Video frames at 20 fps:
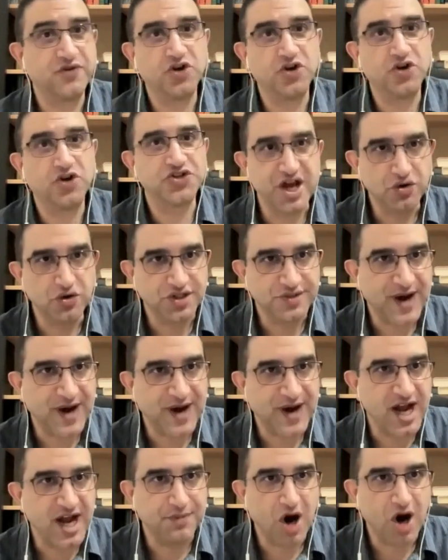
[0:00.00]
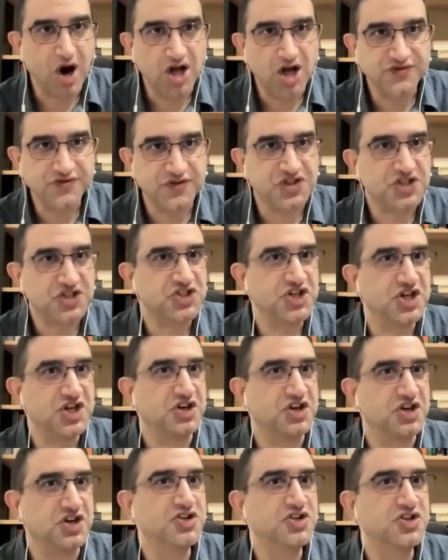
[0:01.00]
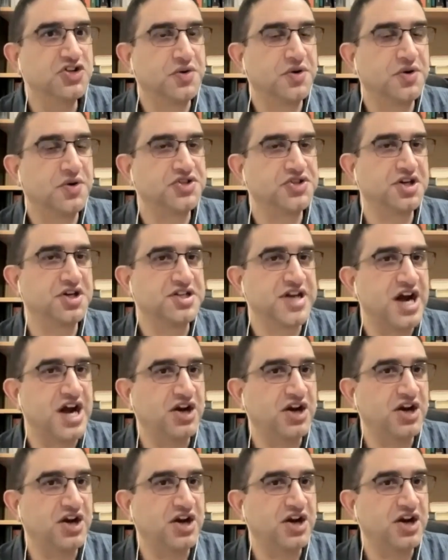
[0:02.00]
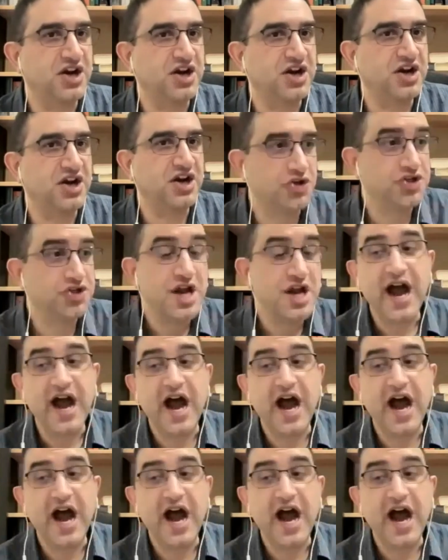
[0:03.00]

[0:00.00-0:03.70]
Of course, Nehru was behind bars for 16 years, so it wasn't entirely his fault.